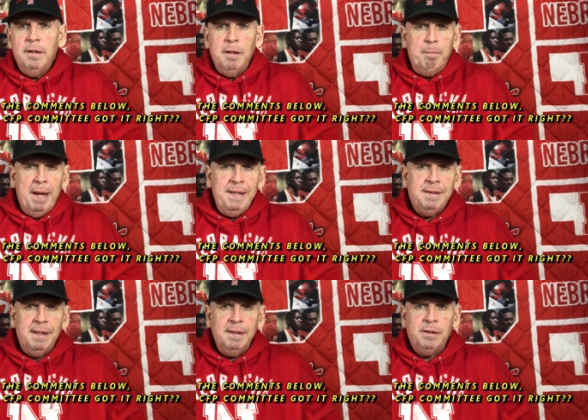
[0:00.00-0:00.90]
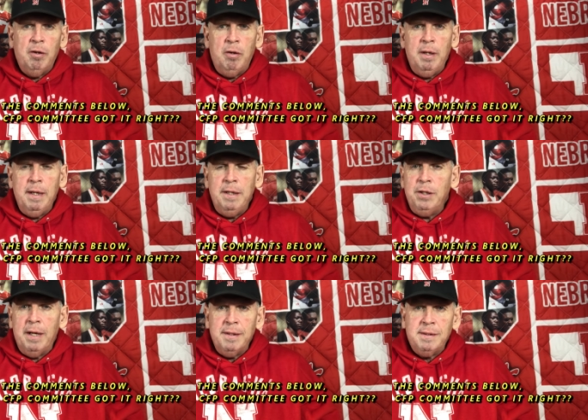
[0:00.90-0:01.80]
to base this on, and
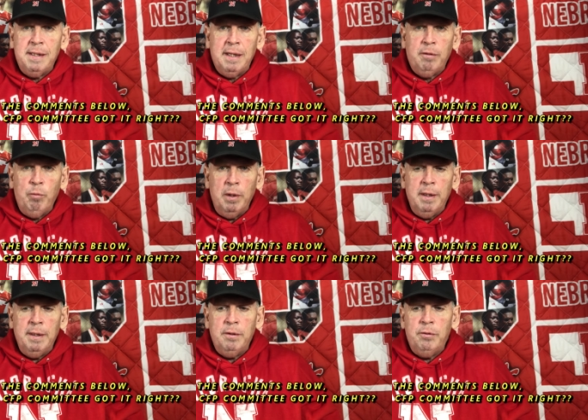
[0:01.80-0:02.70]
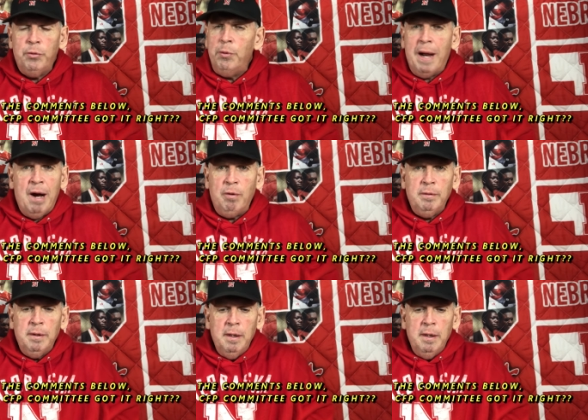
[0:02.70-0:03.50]
you got to stick with it throughout.